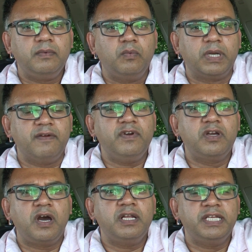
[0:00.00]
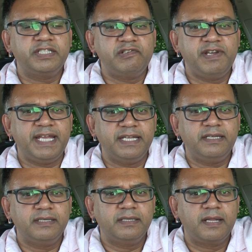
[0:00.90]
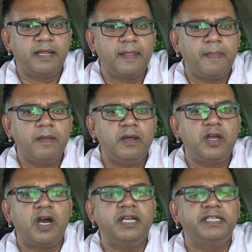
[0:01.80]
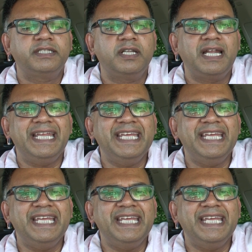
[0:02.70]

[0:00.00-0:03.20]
Whatever God has created, God is not